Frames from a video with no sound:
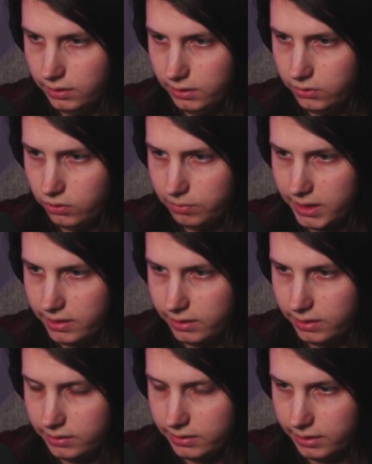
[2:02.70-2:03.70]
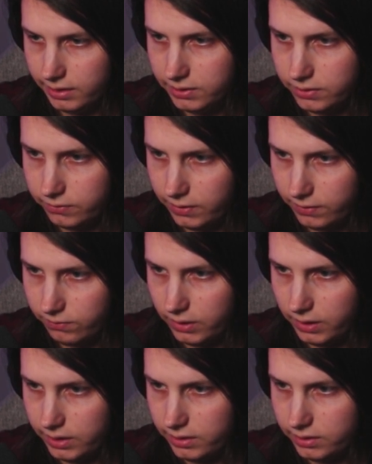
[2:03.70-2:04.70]
increment at the end of
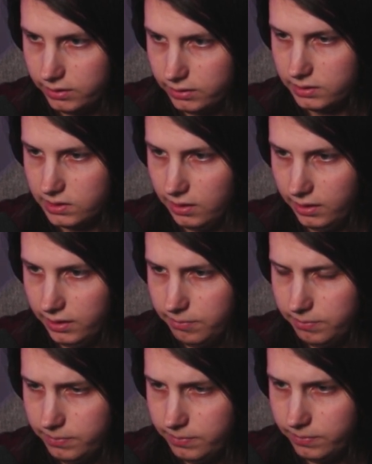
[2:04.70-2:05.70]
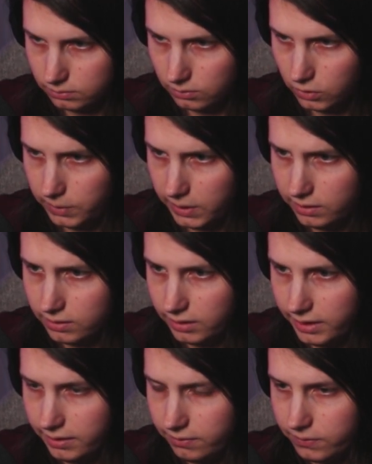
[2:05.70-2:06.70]
every time. Can we get the
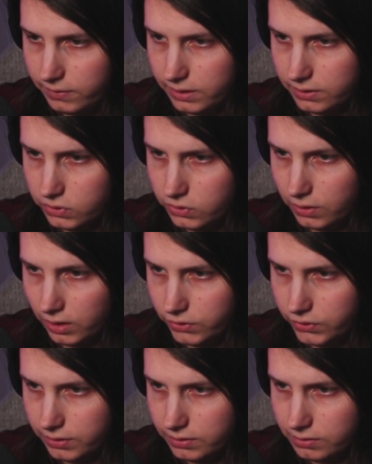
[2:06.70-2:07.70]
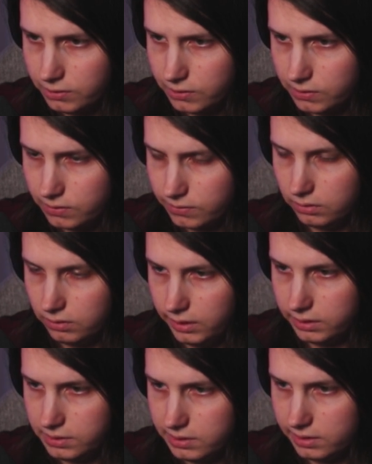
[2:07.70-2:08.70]
length of the instructions
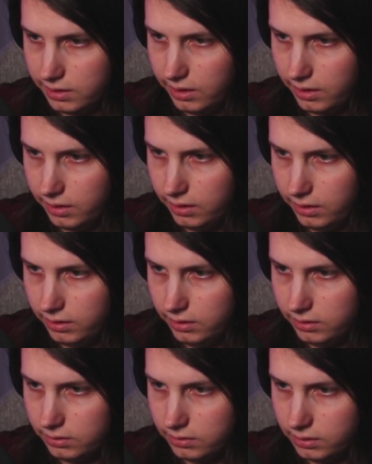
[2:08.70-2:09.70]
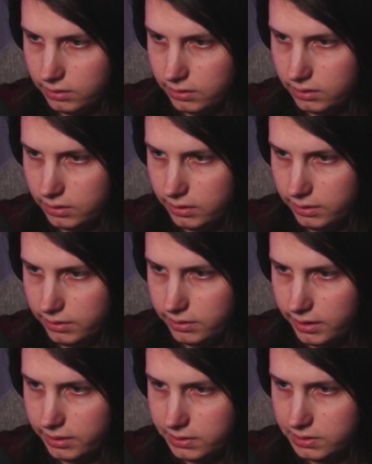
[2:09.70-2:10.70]
and say
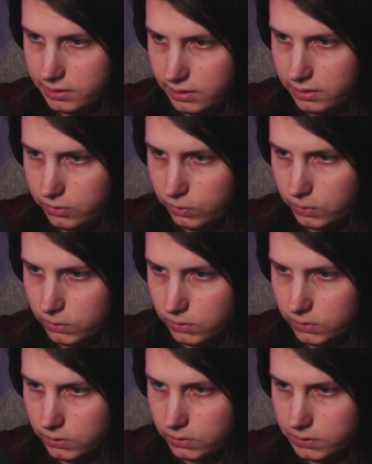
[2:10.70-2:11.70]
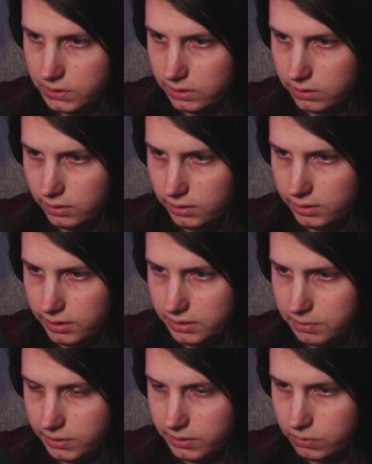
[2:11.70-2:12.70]
index equals
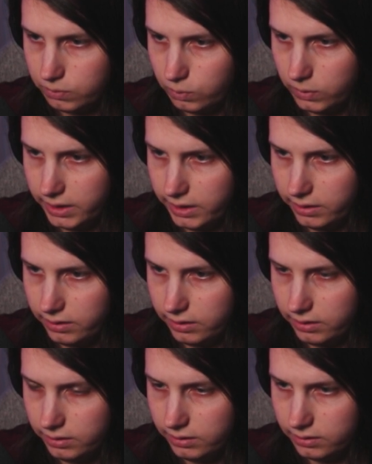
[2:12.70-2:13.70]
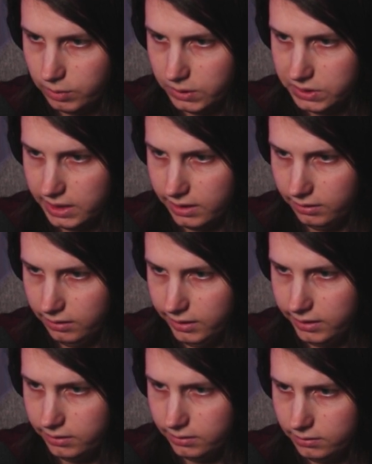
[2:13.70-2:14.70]
index plus 1%
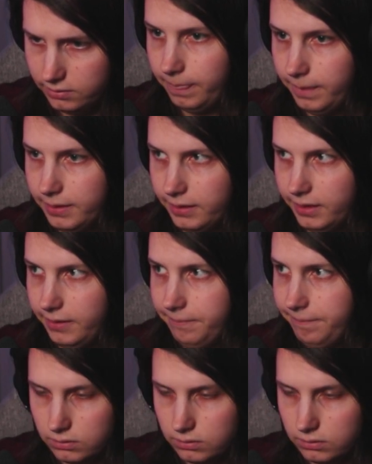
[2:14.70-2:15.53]
len? Yeah.